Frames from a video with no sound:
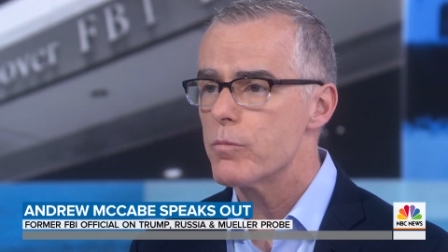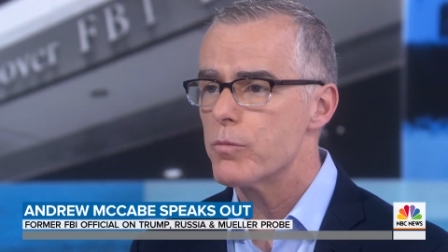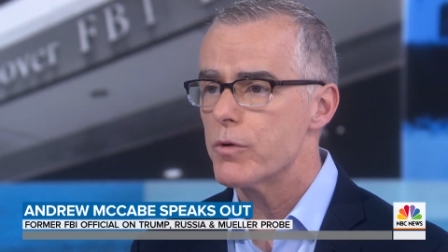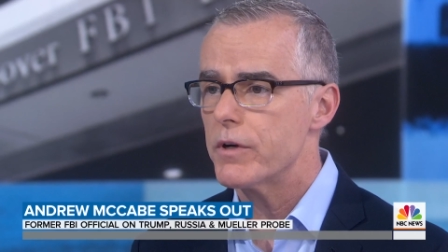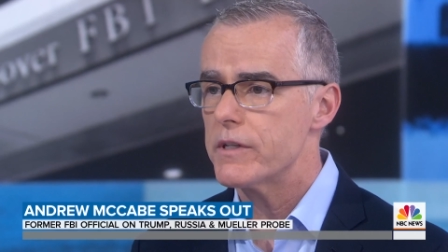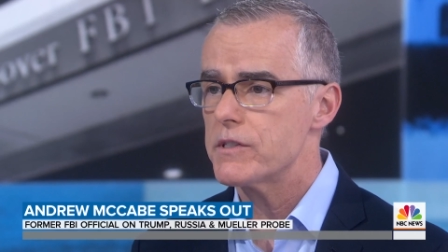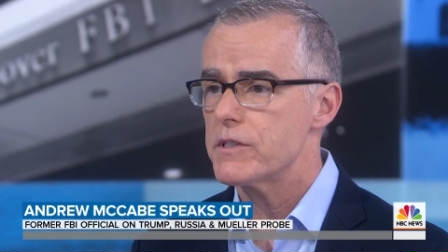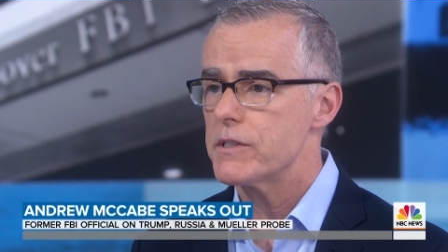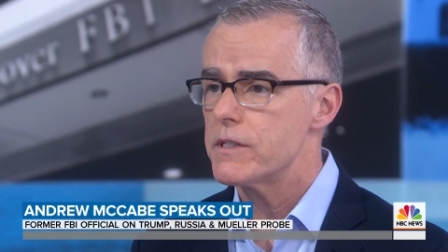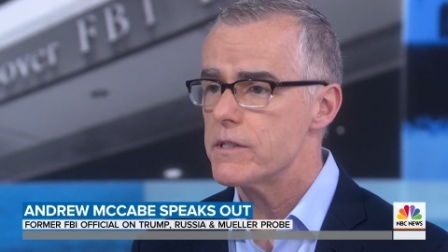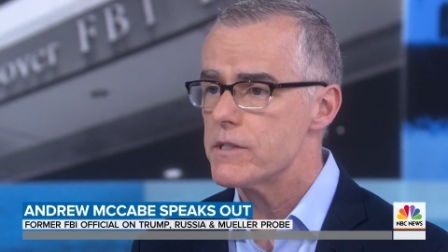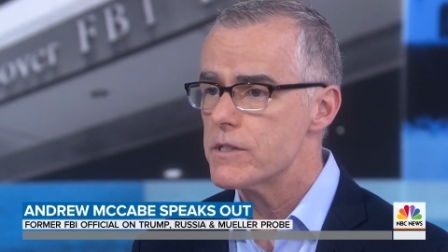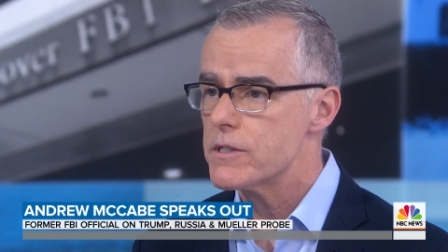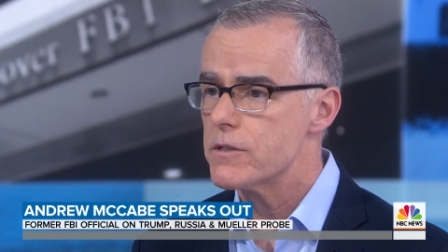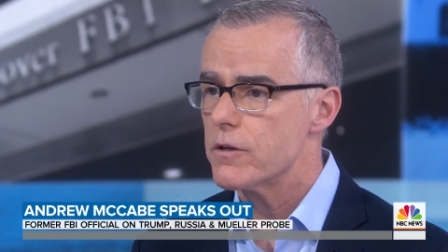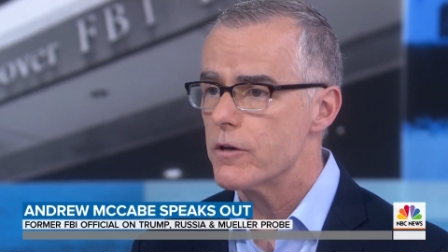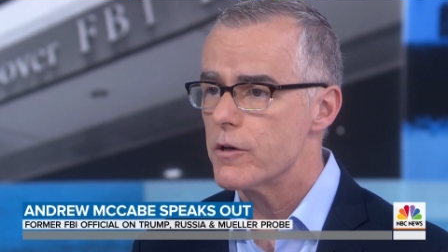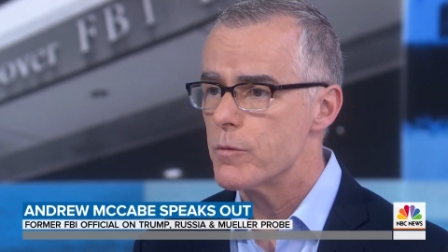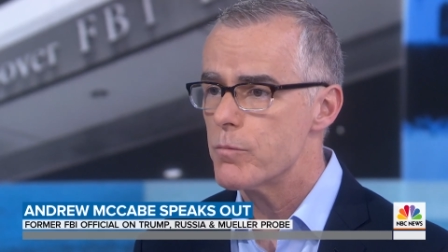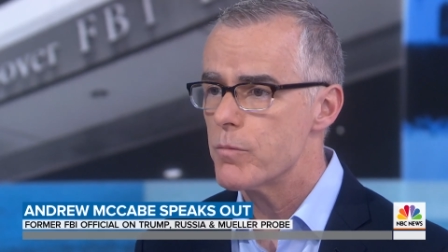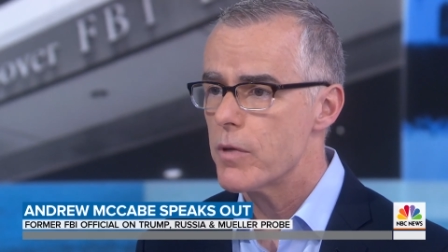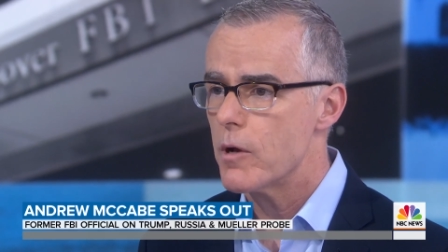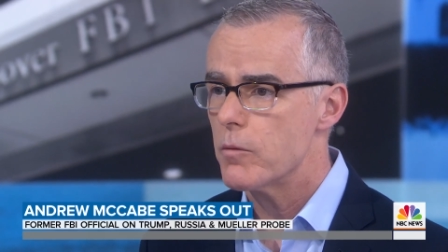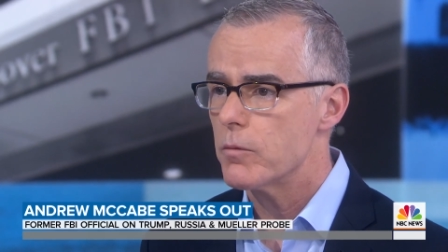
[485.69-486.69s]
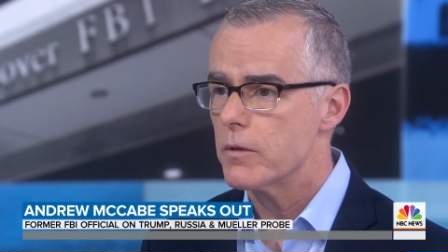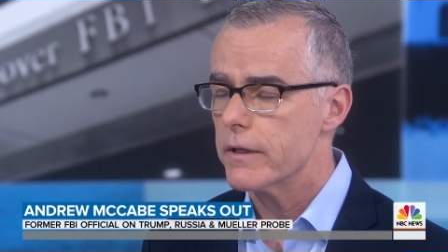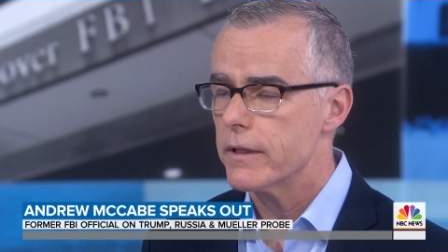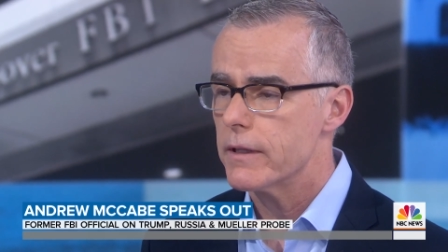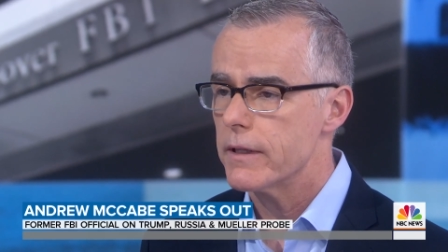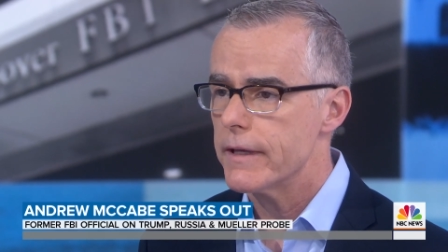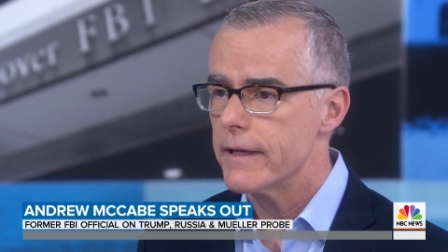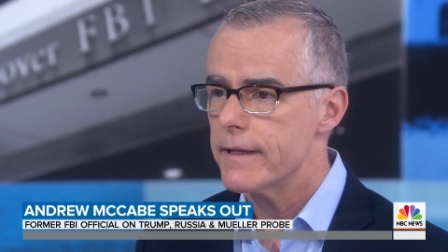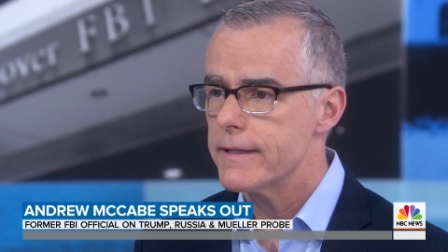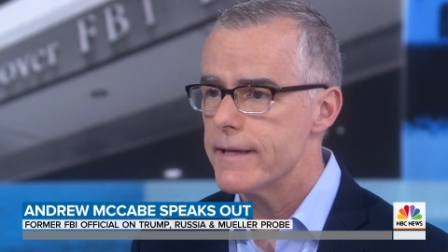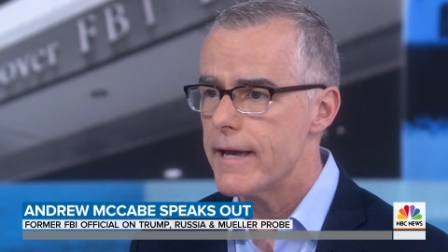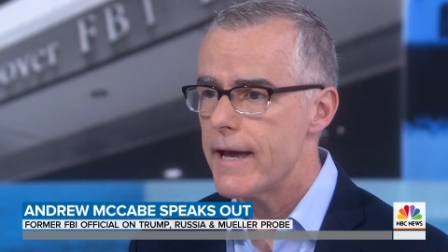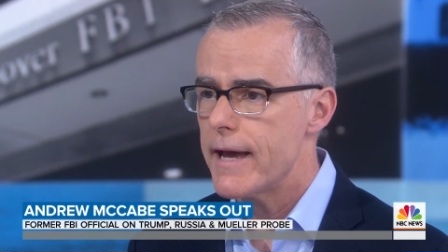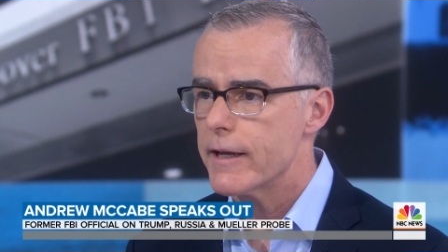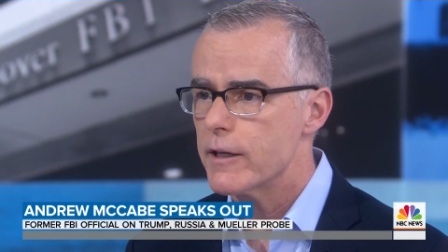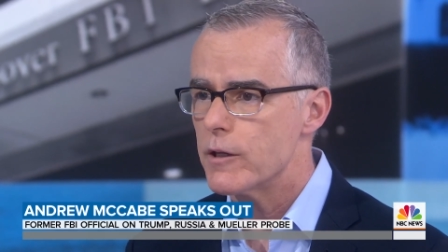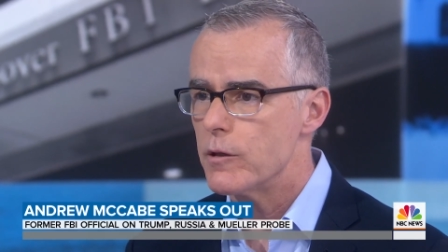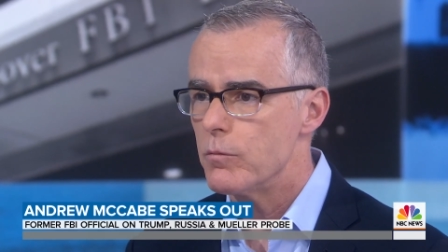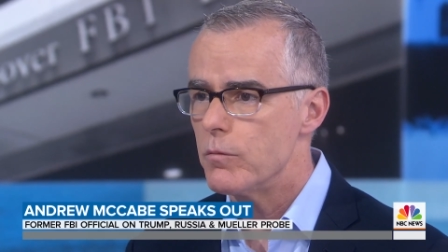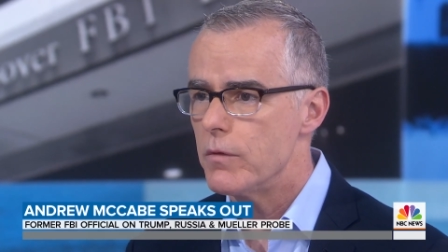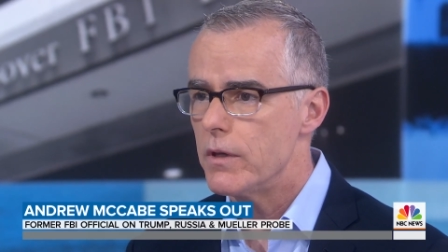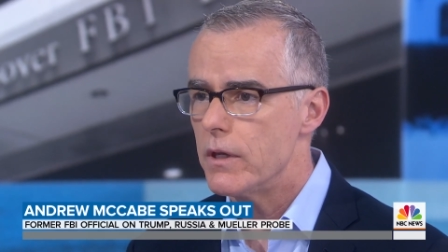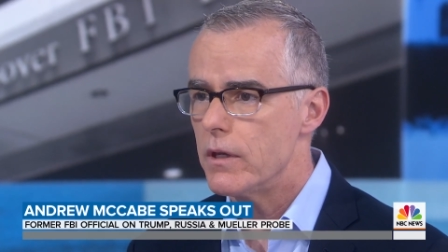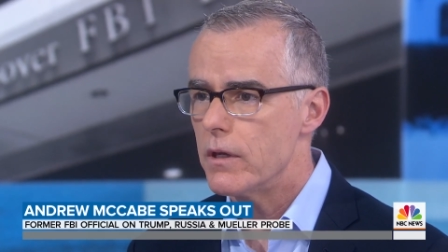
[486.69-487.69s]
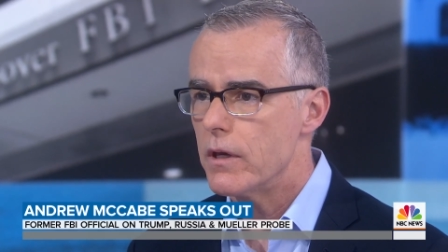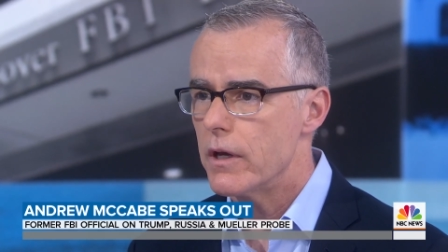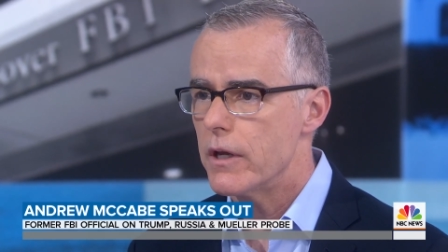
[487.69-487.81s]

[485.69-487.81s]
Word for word: president started publicly attacking me,